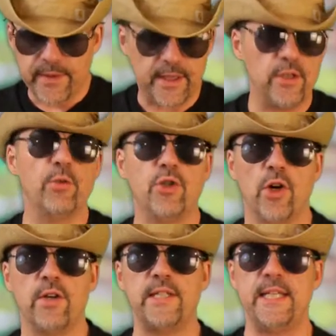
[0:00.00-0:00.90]
in New
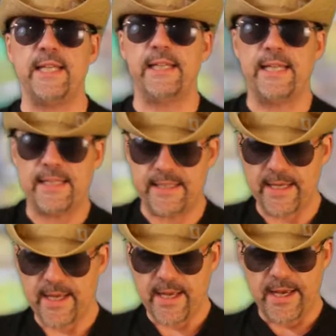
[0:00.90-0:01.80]
Jersey at least.
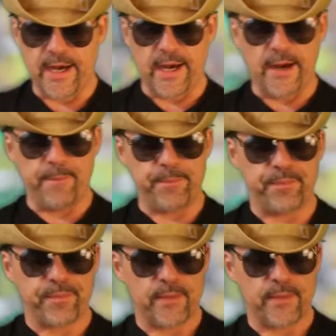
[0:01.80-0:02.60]
Um,